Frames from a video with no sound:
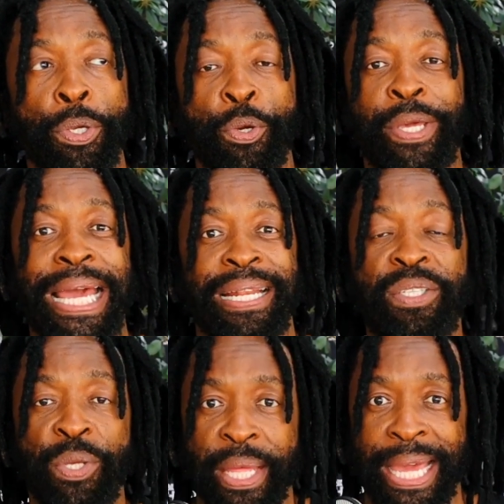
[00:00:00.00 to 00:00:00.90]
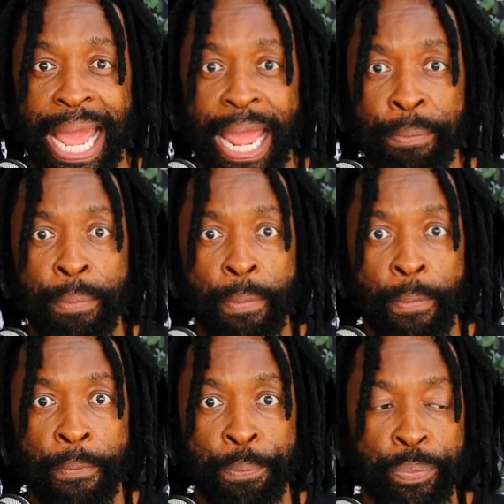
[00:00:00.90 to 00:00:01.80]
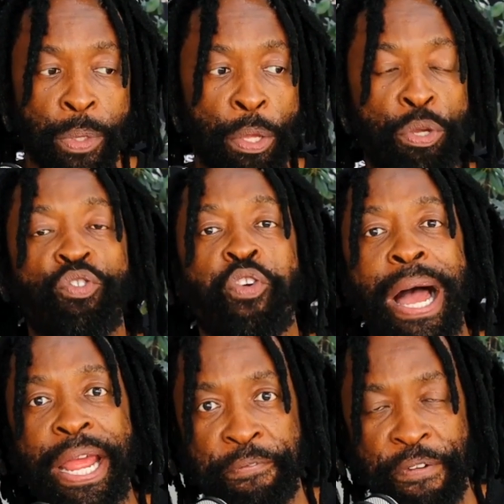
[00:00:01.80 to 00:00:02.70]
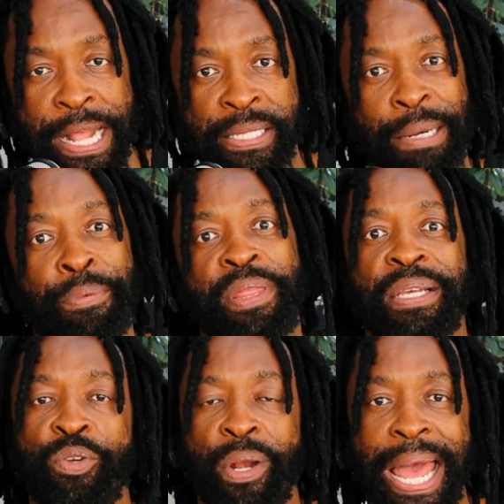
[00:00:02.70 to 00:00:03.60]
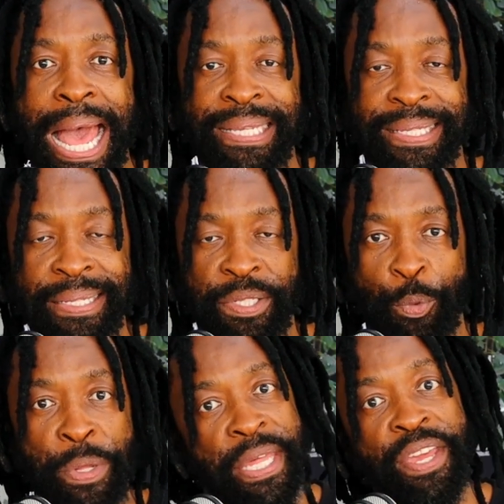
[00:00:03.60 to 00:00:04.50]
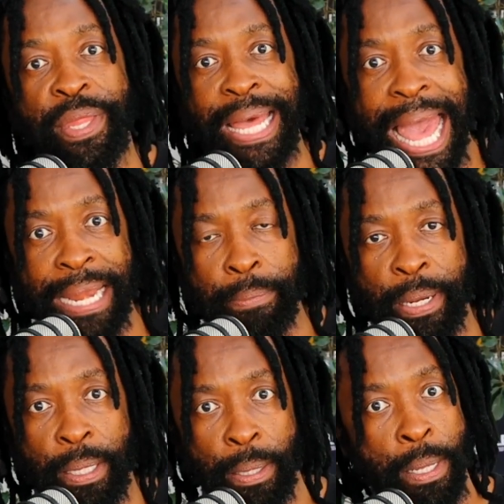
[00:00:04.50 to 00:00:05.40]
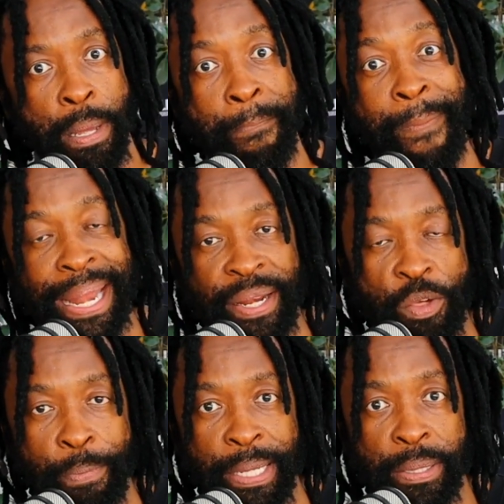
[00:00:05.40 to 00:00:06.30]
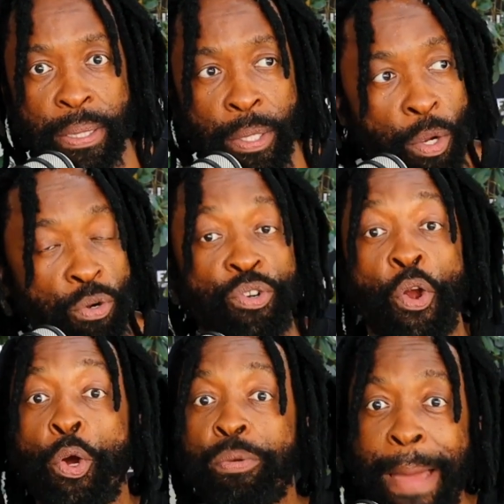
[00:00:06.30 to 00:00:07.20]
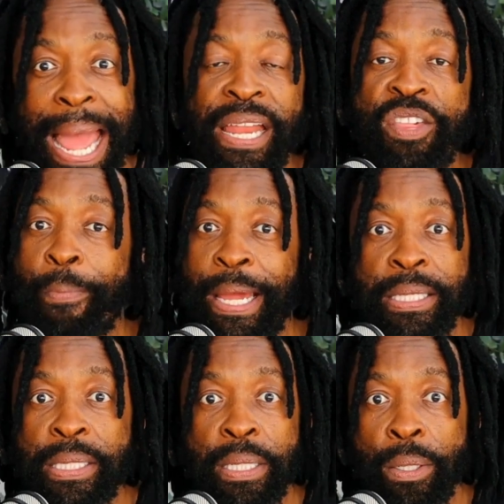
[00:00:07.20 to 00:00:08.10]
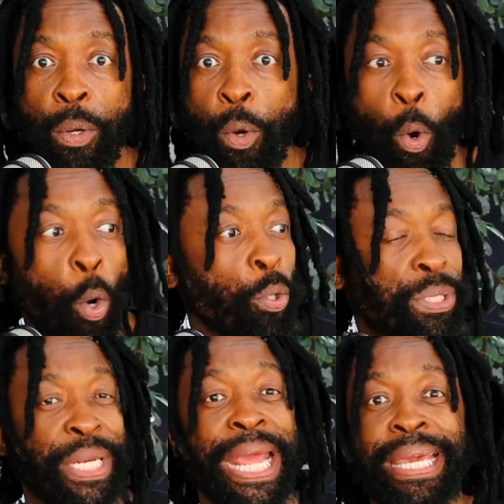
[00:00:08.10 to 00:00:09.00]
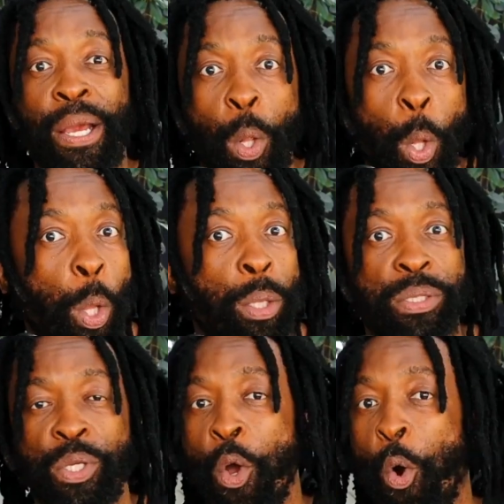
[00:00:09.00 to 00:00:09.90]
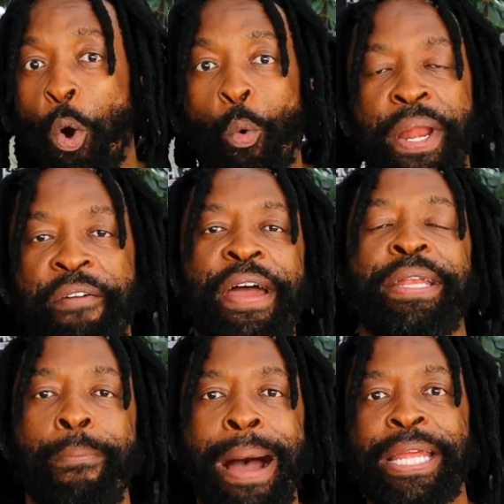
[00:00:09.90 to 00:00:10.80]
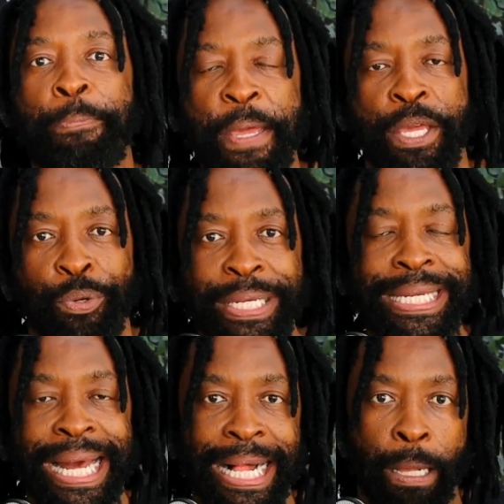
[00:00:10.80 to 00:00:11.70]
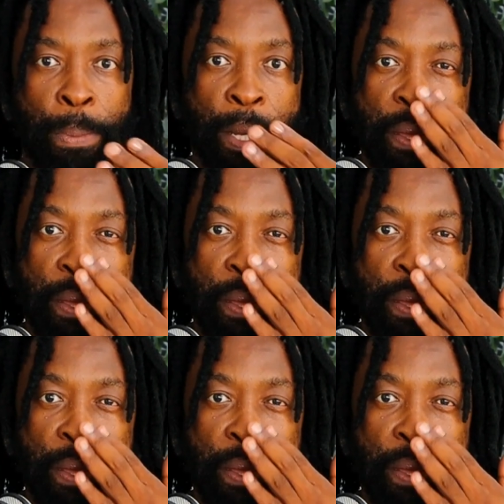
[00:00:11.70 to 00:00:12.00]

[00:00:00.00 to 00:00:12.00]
You get into the game, you try and find somebody that's going to assist you with either admin, management, road management, or taking calls, or whatever it might be. You need help.